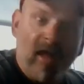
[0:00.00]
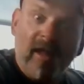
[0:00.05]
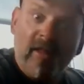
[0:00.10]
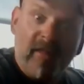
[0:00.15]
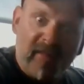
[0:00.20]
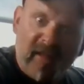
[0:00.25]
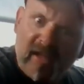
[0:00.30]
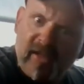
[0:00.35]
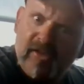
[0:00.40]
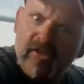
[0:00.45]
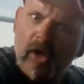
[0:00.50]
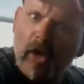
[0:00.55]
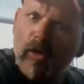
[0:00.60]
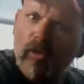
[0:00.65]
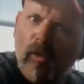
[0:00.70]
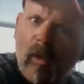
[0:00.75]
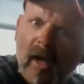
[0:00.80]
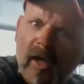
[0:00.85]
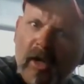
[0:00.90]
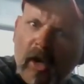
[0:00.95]
things don't
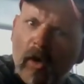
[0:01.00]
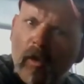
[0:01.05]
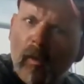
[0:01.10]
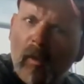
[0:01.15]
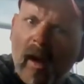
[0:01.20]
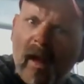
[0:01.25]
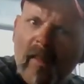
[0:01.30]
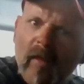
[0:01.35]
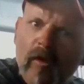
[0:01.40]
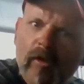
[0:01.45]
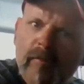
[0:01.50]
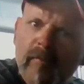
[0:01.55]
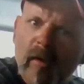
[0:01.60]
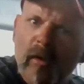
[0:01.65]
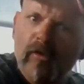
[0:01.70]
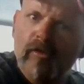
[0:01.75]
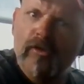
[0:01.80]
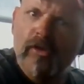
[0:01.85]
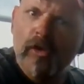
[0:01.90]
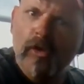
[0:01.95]
quite go the way they're
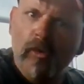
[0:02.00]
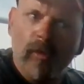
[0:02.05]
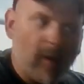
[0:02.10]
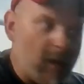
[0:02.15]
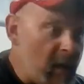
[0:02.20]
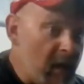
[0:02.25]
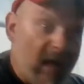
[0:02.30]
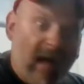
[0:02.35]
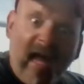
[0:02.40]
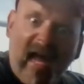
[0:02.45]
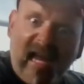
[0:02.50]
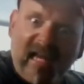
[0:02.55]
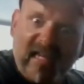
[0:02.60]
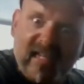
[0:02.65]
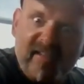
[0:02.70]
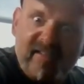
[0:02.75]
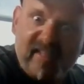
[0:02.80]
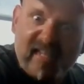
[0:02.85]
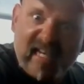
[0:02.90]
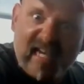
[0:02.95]
supposed to. Hey,
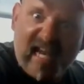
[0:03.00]
let's get